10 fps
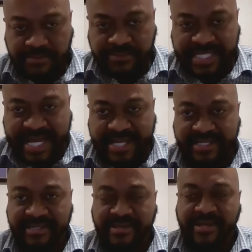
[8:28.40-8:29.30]

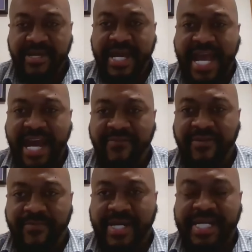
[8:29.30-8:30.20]
That's
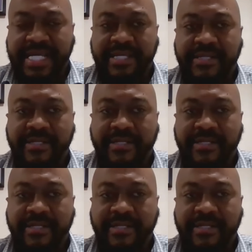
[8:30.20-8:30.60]
having money,